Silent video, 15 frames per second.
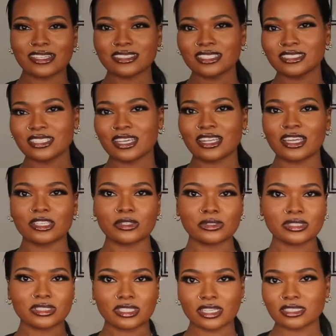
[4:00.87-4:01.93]
as I said, I
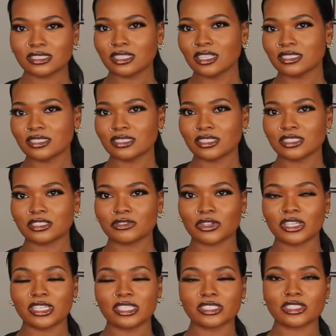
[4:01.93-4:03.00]
use 6 clusters
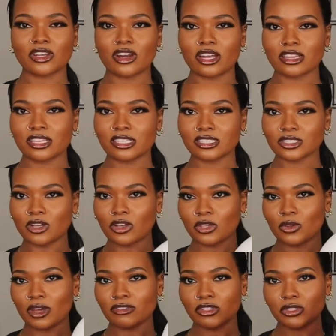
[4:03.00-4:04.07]
for each garland. So all
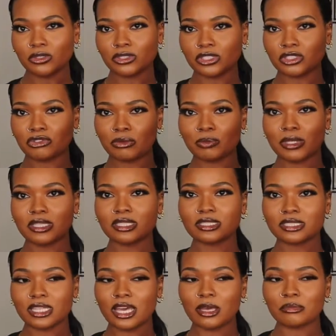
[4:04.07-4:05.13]
you have to do is just repeat the
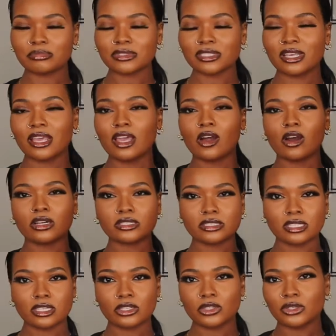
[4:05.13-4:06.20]
steps
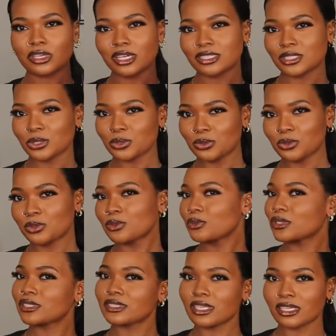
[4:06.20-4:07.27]
until you get to
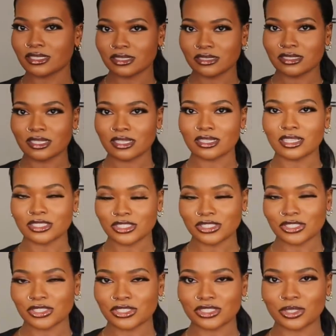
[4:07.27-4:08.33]
6
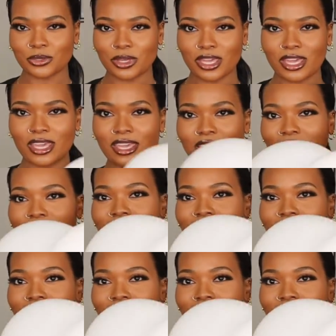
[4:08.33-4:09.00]
clusters, okay?